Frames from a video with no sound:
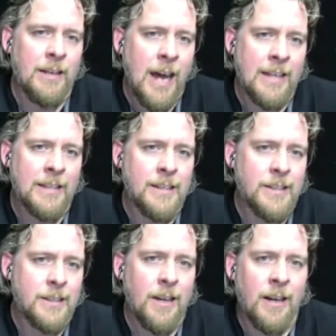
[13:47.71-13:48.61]

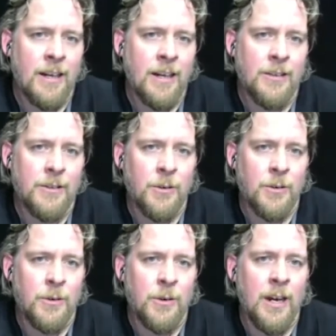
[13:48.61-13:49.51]
lines
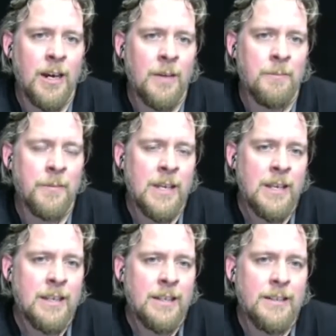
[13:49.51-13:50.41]
to
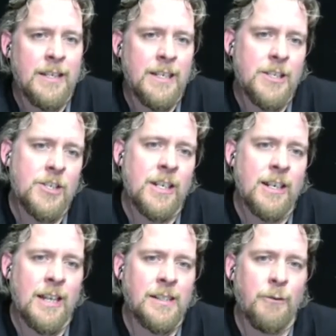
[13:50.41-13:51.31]
teach the
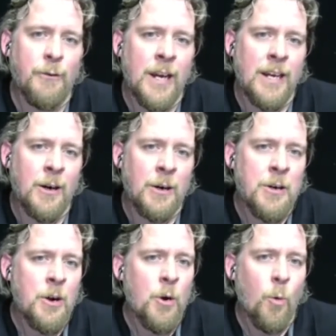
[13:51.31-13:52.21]
classifier
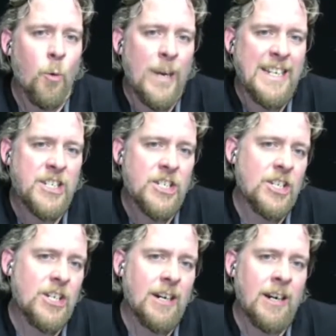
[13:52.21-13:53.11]

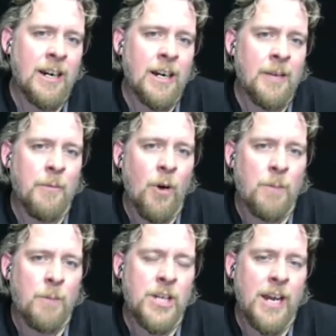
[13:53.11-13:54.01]
which
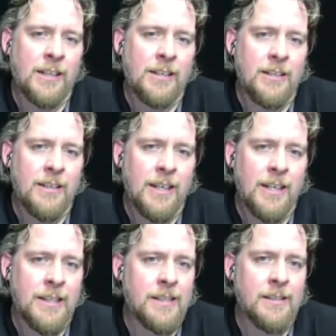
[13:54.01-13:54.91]
object
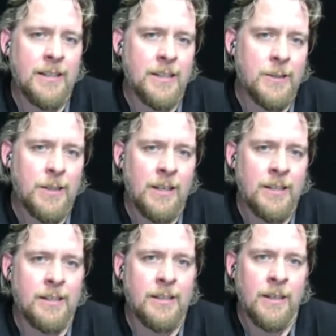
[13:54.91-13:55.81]

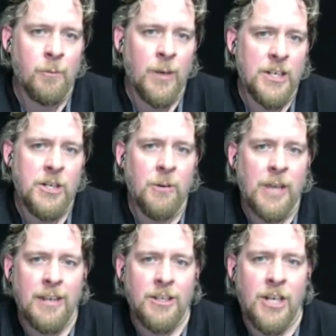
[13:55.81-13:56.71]
is in which
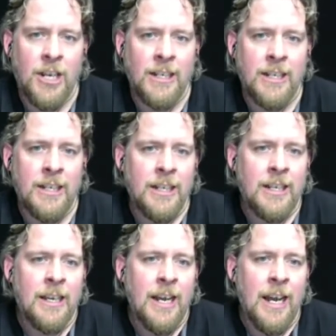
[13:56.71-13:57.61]
location.
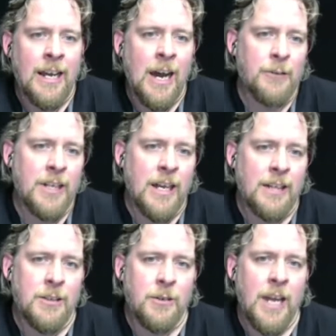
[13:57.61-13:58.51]
And after
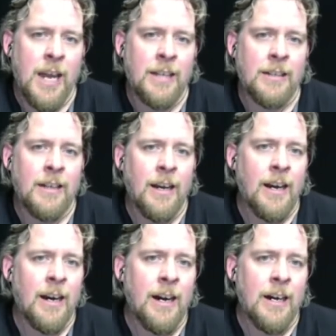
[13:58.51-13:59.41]
that, you can
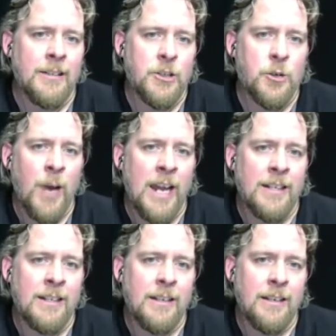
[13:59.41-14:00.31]

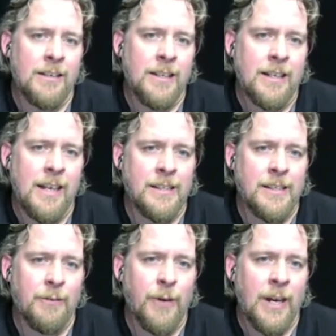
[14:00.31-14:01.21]
train the
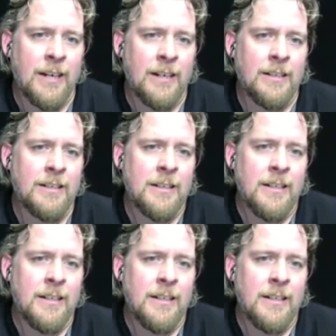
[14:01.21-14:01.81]
classifier,